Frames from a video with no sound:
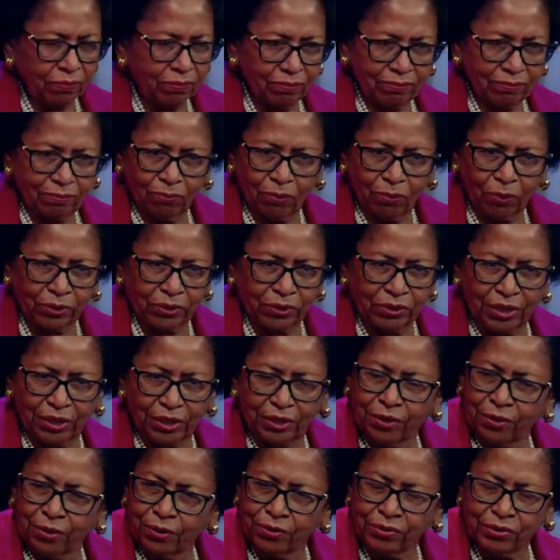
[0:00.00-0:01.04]
worked 10
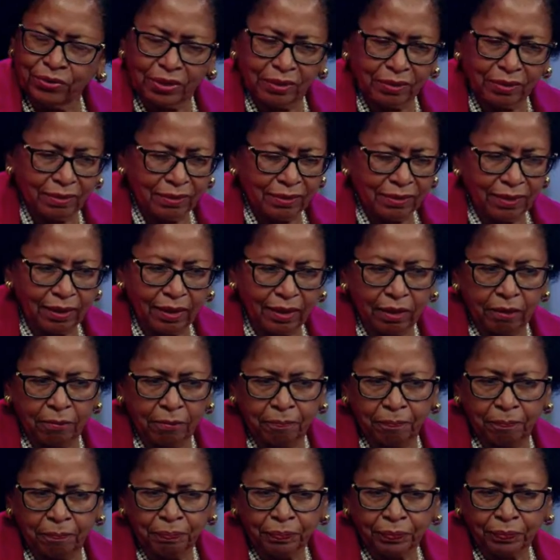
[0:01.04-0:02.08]
years at,
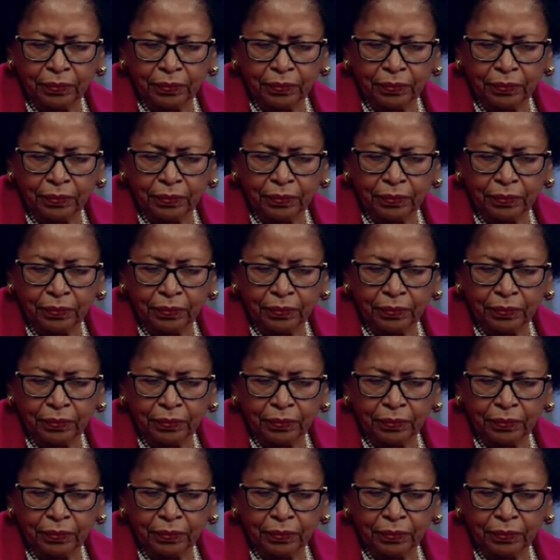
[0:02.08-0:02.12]
um,